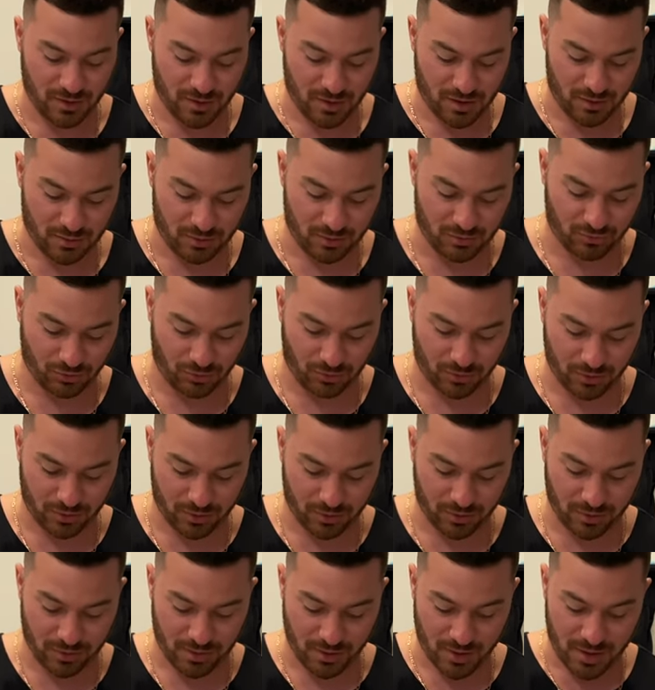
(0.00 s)
It was
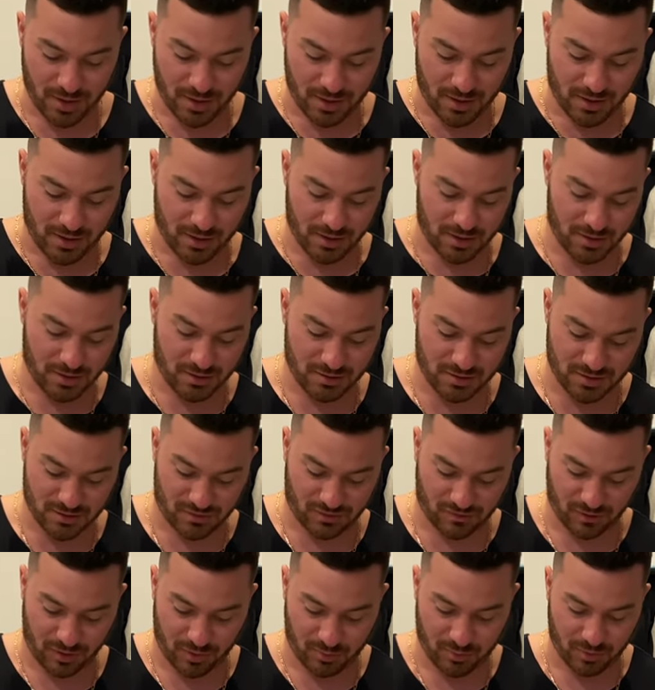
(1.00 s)
ordered in
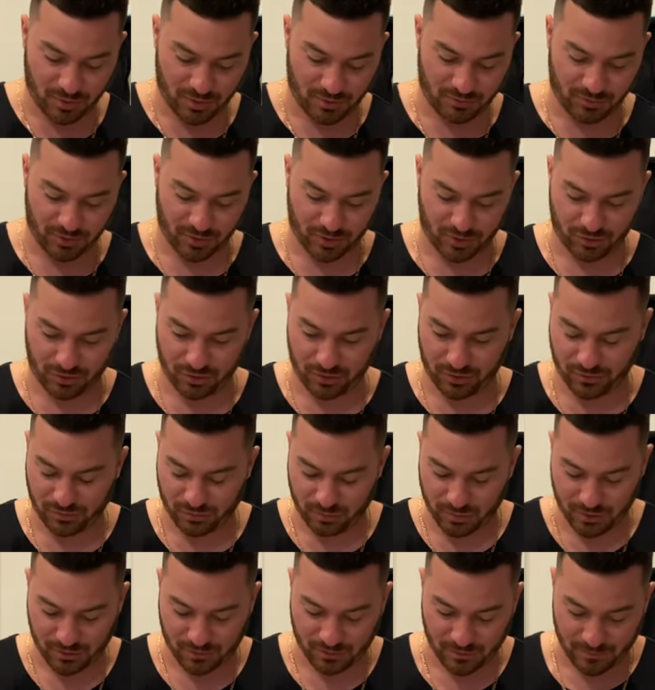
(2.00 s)
December for
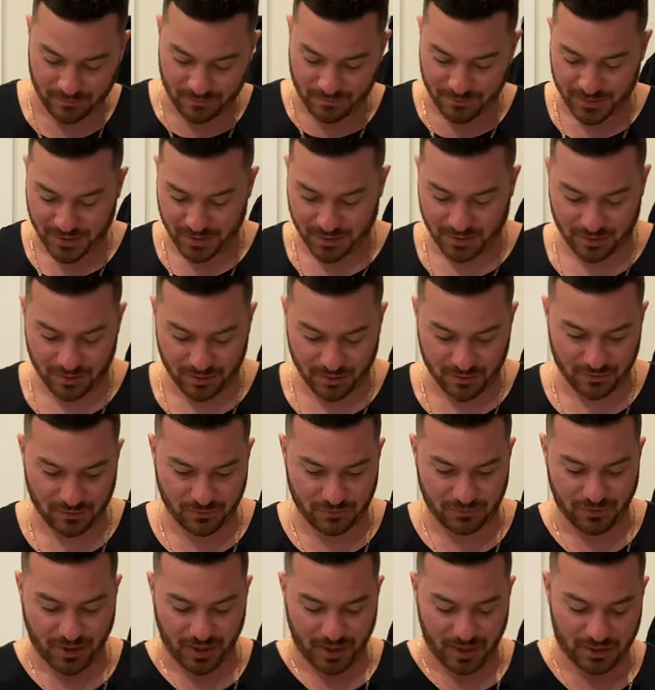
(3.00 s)
Christmas and it has
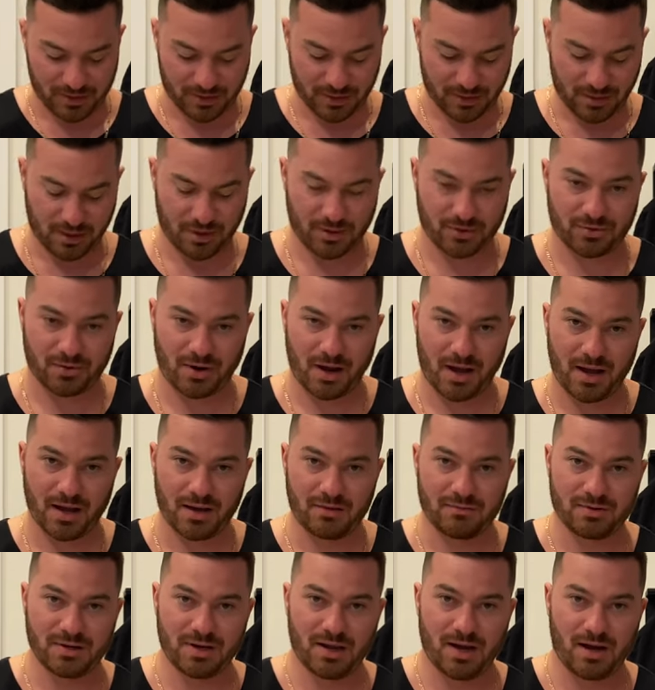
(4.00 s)
finally
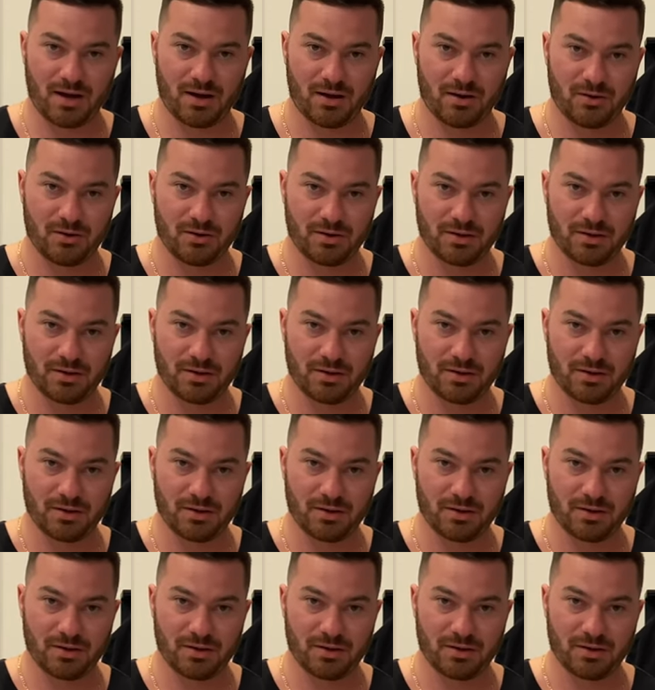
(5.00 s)
arrived now.